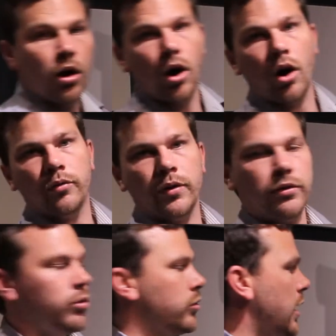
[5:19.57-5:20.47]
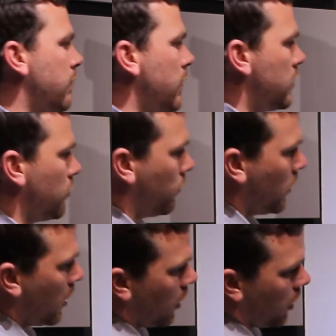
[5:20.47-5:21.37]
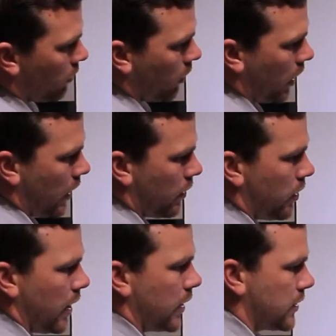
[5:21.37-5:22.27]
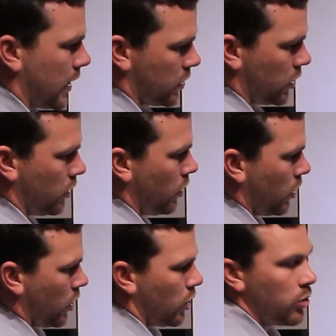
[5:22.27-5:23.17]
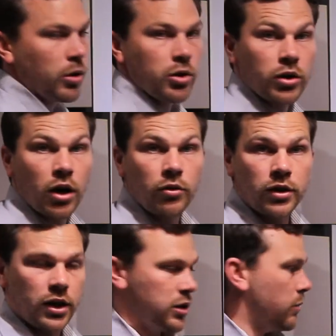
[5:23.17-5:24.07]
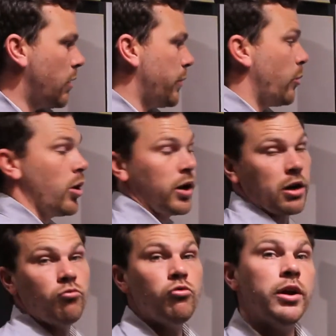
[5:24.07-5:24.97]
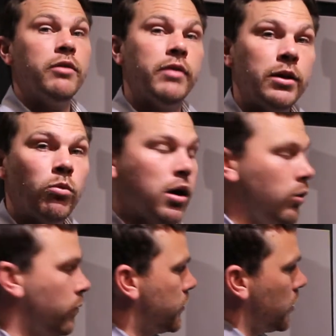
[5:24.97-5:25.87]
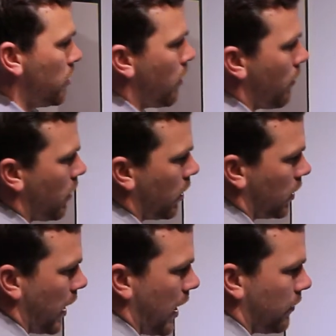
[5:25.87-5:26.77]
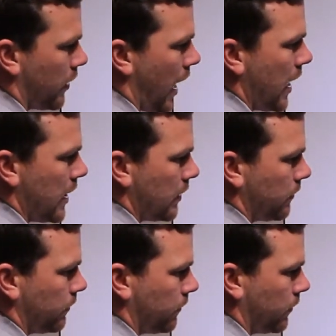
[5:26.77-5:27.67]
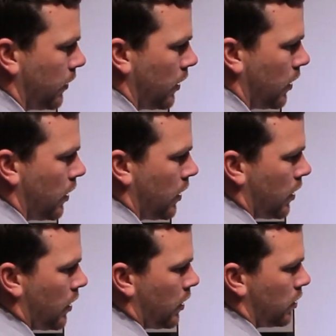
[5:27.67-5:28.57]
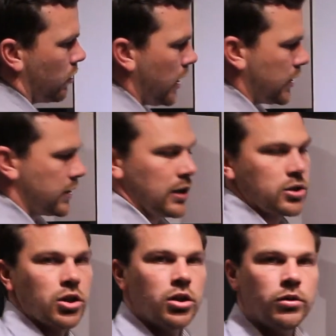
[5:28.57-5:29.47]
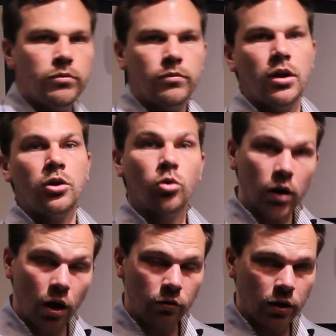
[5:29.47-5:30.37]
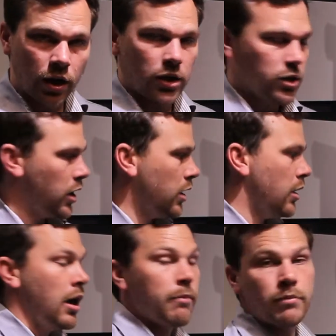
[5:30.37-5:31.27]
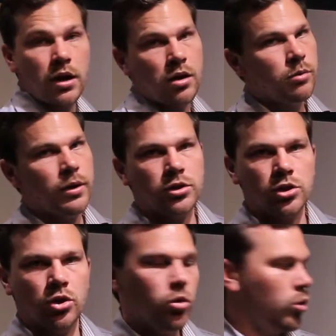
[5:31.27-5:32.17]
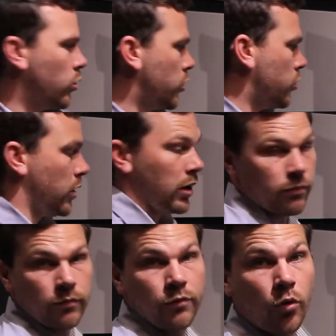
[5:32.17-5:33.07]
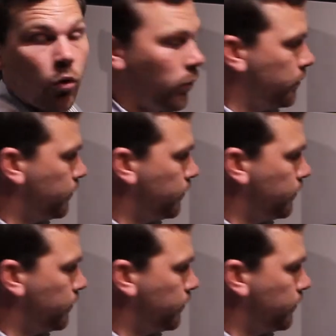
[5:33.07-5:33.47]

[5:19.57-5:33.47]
halfway through dead middle. You might, the next section, your current kitchen might be working really, really well. So you might mark it out of an 8. Your next section in your current kitchen may only be a 2 or a 3, 4.